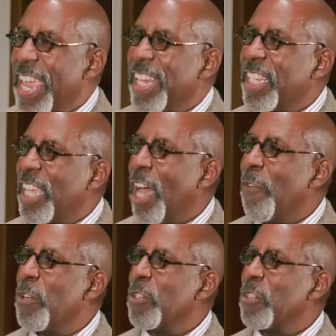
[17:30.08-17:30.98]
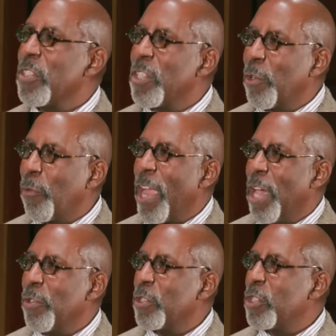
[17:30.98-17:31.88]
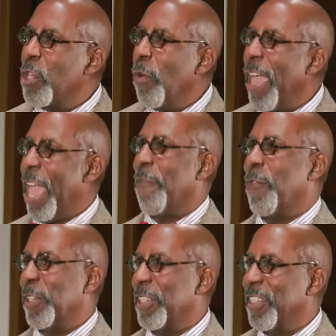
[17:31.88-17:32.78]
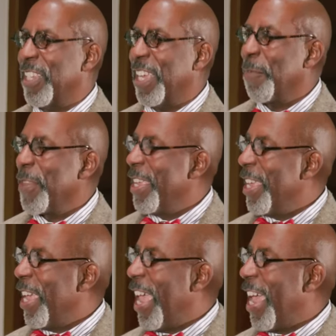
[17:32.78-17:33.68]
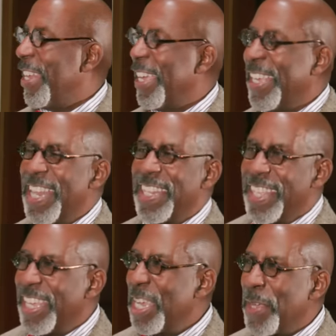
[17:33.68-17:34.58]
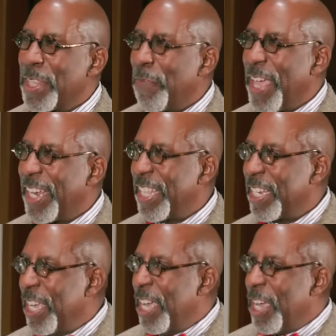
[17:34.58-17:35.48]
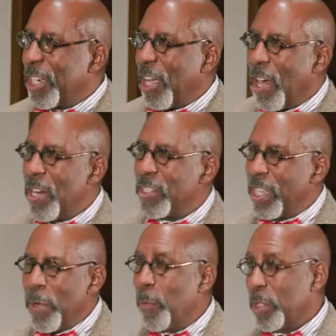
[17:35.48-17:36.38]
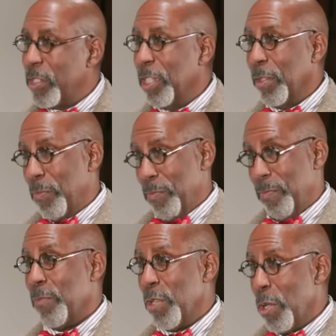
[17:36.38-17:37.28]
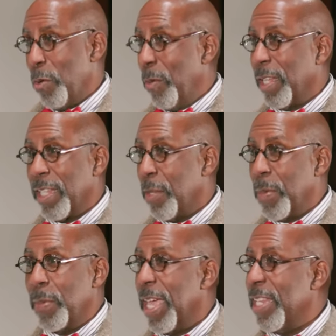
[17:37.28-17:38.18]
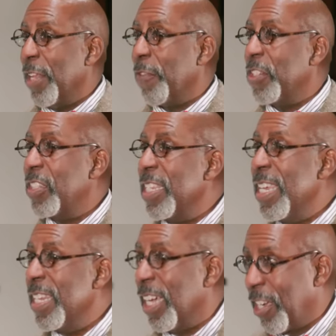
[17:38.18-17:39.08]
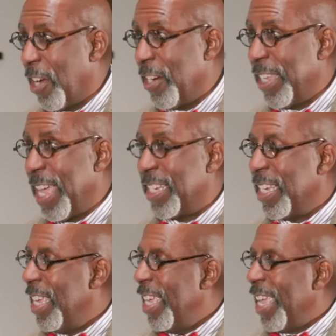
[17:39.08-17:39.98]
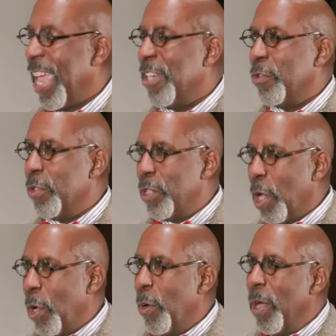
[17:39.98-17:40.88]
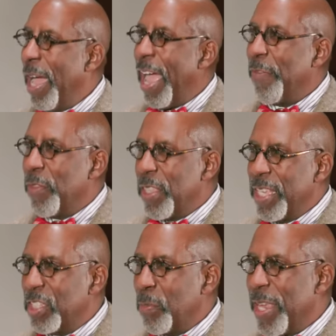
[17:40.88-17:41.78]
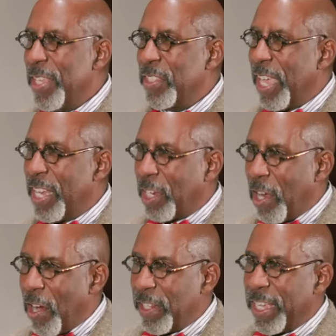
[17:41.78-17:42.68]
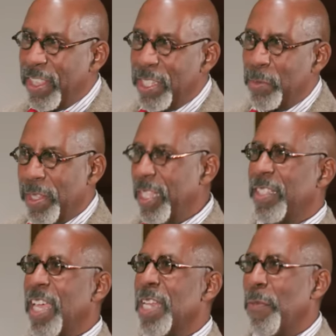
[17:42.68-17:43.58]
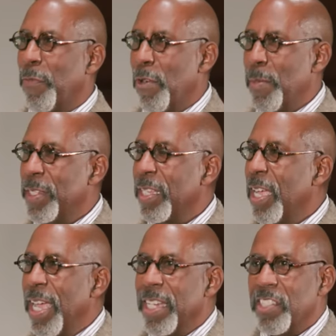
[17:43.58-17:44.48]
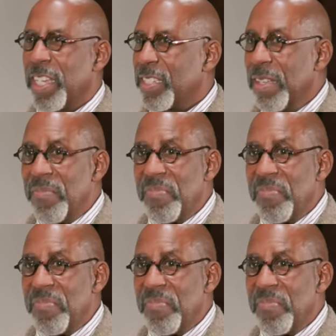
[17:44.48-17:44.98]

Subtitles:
It covers the ground so effortlessly. And again, thinking about the fact that cars were still new, a lot of people had never seen a car yet, and to go at these speeds in a car like this with this kind of performance just